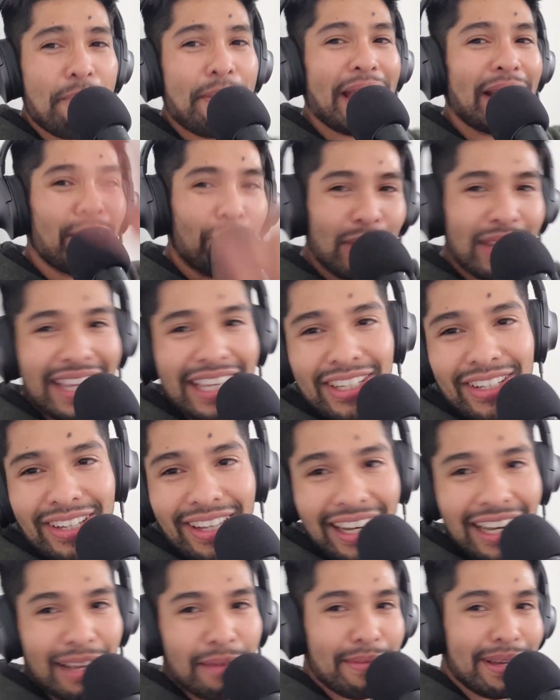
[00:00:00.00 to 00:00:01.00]
Bet within your
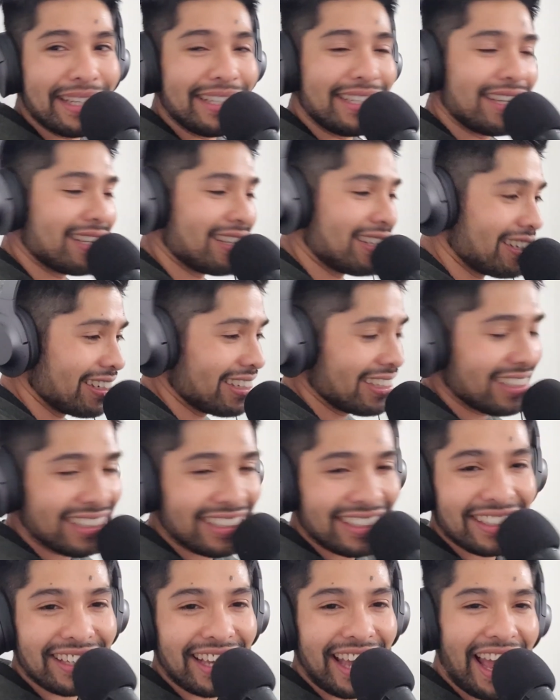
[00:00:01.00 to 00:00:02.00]
limits. No,
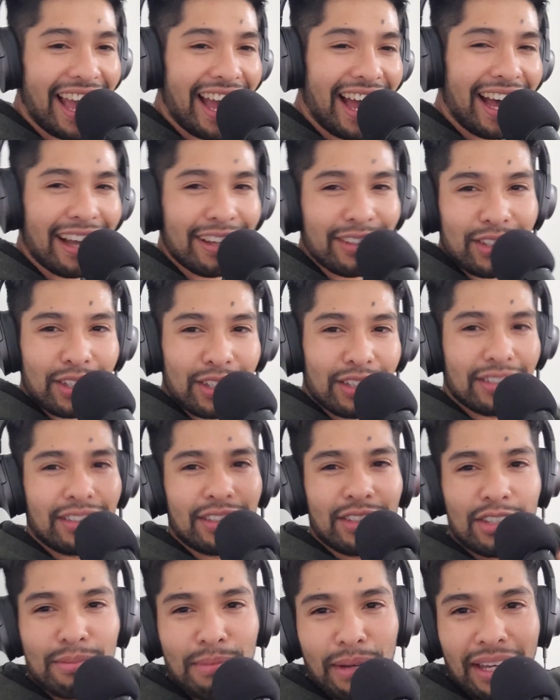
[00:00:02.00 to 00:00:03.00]
it's not. Uh,
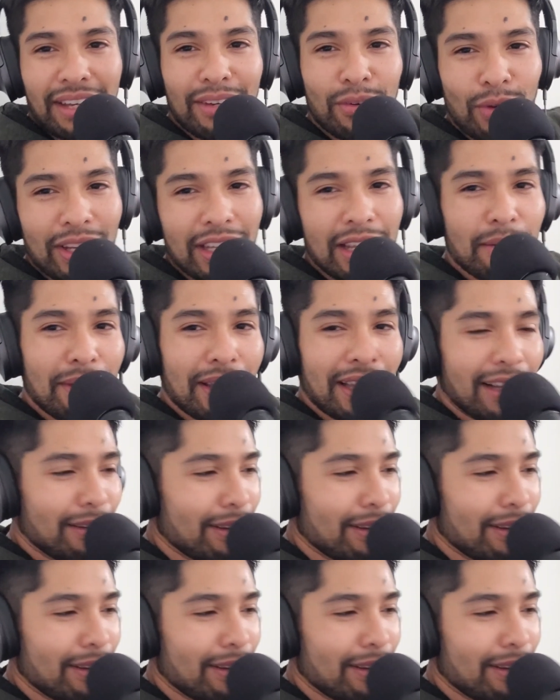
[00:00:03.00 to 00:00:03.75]
use my William Hill